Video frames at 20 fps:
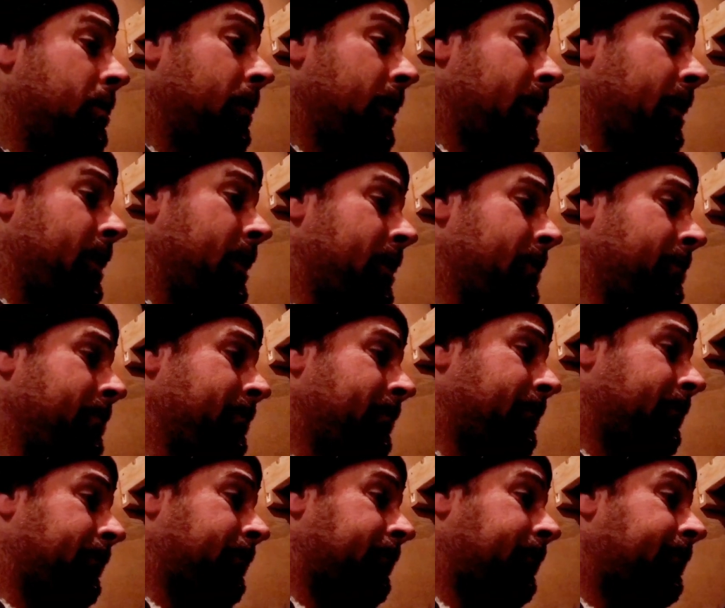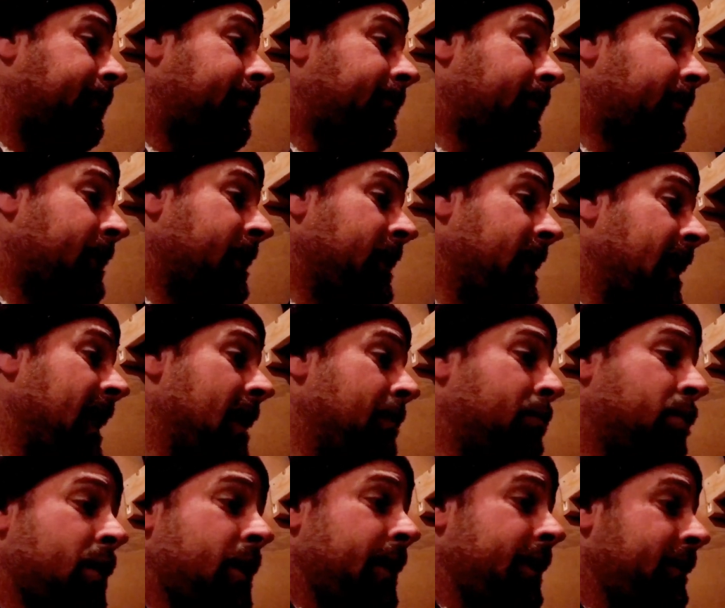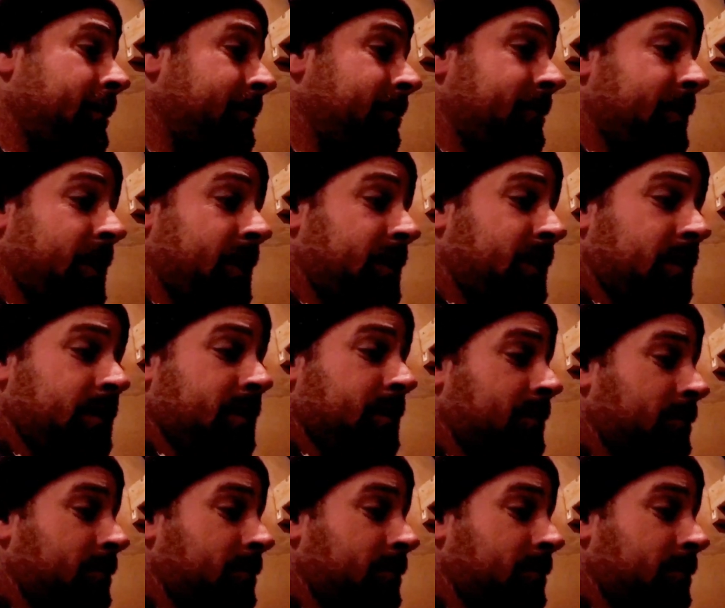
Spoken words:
I bring just